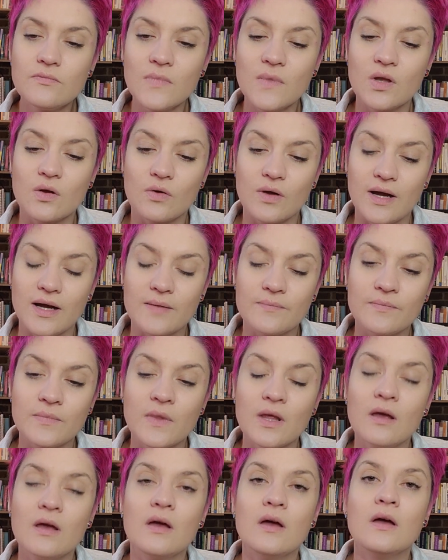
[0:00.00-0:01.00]
okay
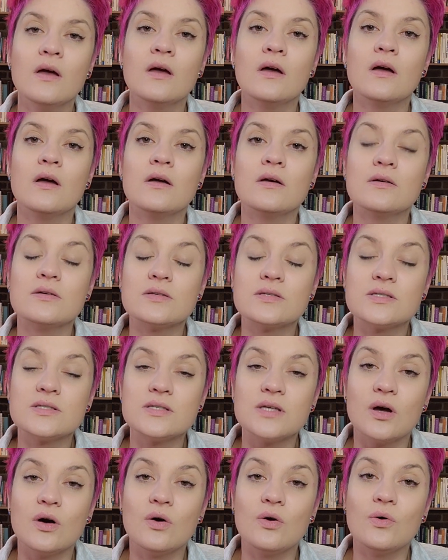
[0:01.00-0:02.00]

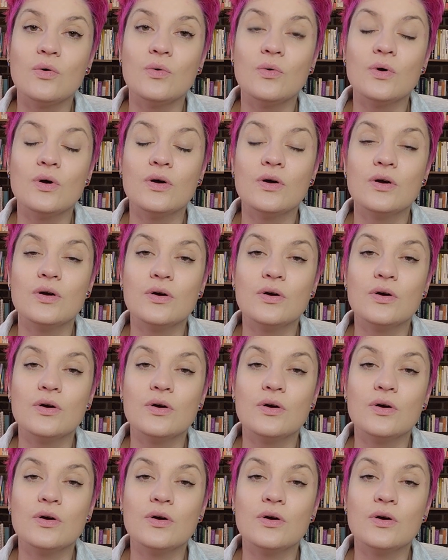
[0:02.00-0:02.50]
so,